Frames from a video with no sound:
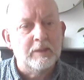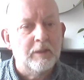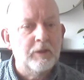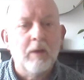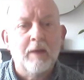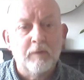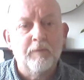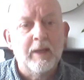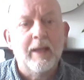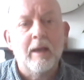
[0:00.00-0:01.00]
and you have to
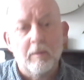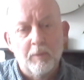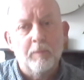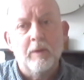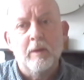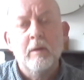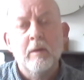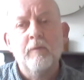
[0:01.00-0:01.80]
fill out a proper